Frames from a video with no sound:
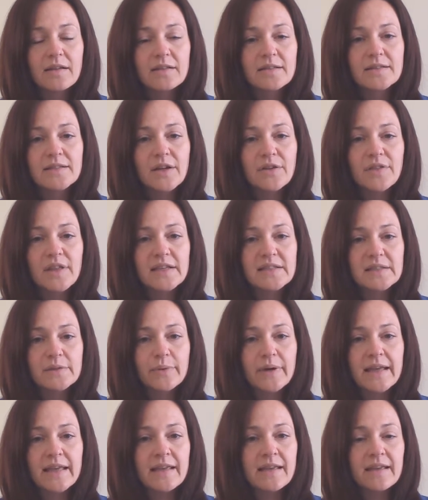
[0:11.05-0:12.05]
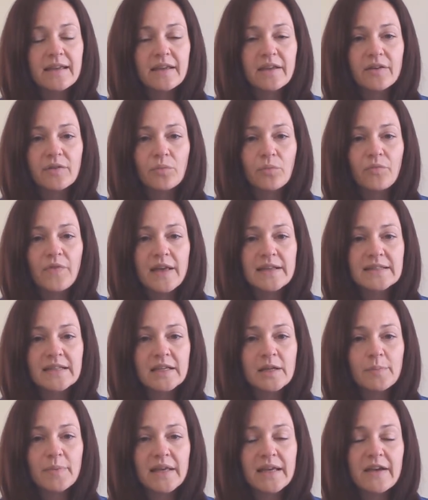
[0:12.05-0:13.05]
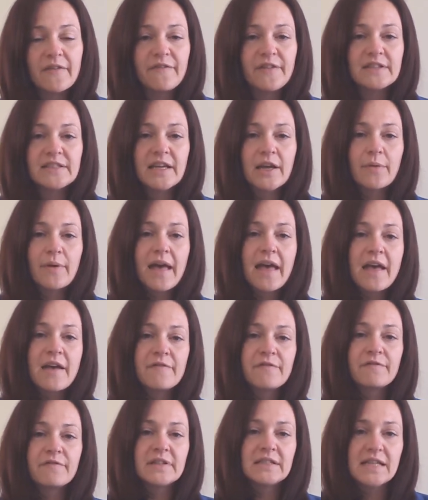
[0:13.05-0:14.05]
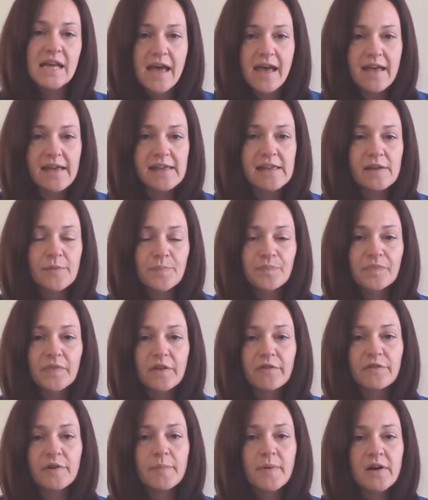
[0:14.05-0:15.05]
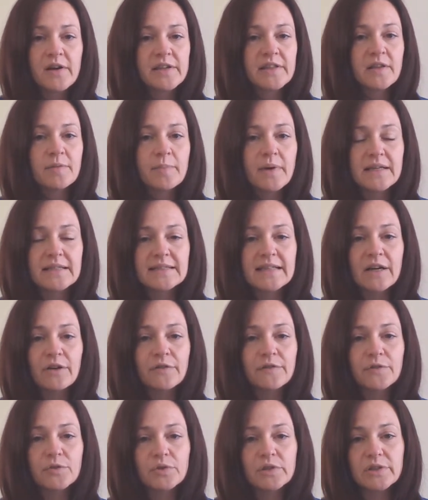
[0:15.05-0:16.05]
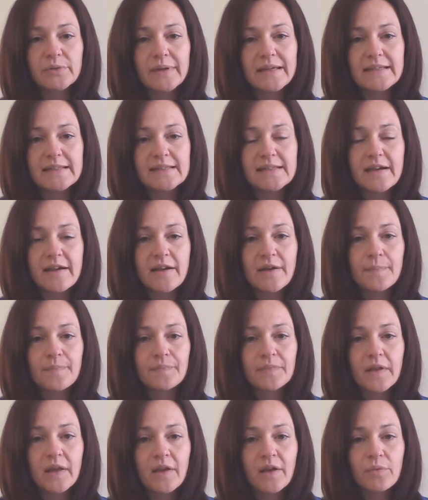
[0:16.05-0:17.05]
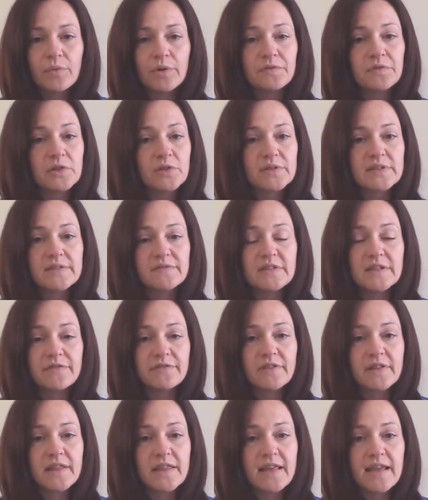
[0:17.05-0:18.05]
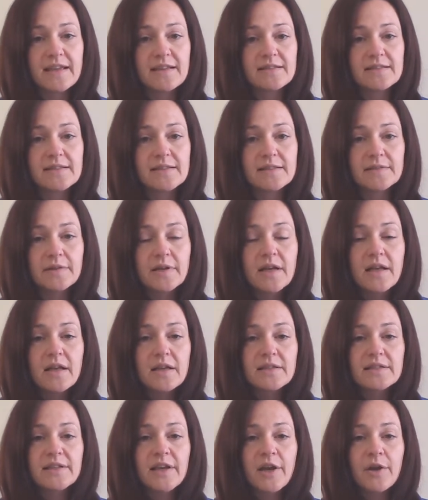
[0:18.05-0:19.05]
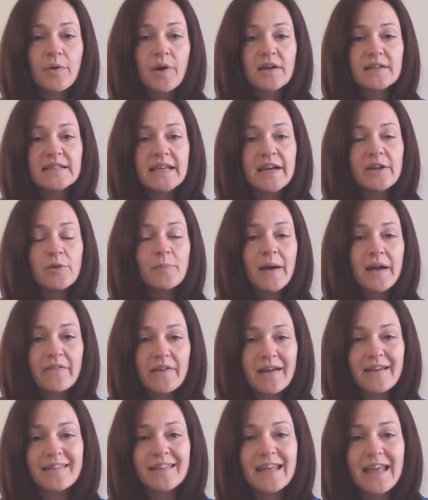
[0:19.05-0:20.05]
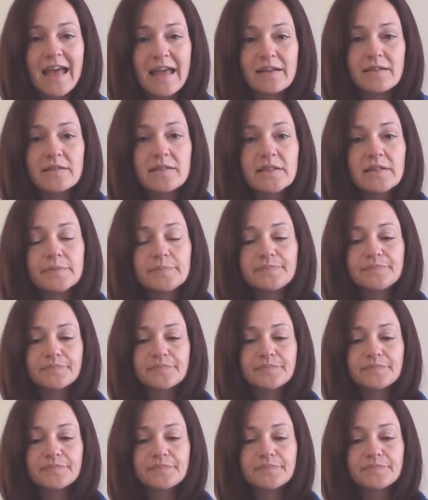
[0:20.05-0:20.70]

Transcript: So this week, there's going to be a video every day from either myself or Louisa with lots of different things. So I'll tell you about that at the end.